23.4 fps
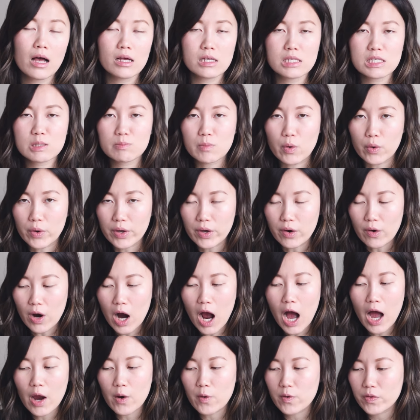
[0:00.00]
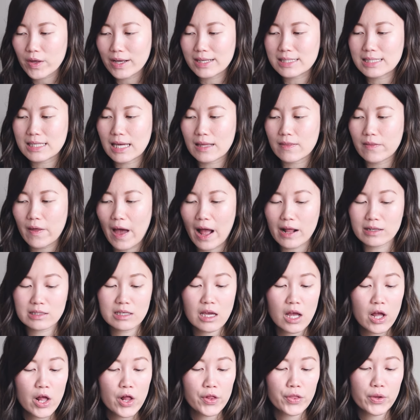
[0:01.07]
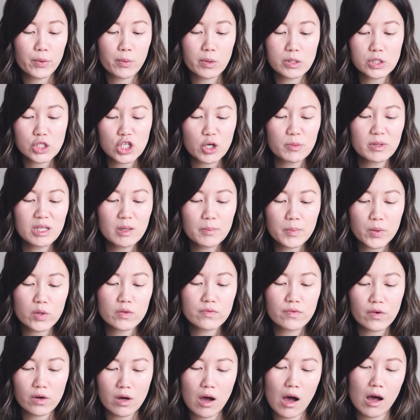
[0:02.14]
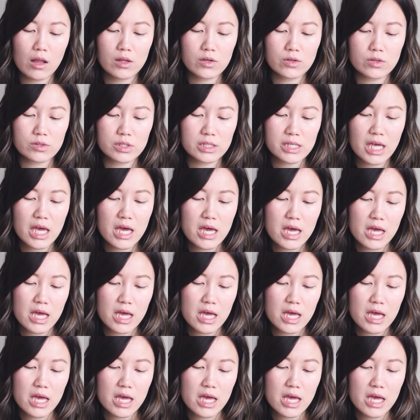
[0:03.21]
a smokier eye or things like that. There were so many beautiful colors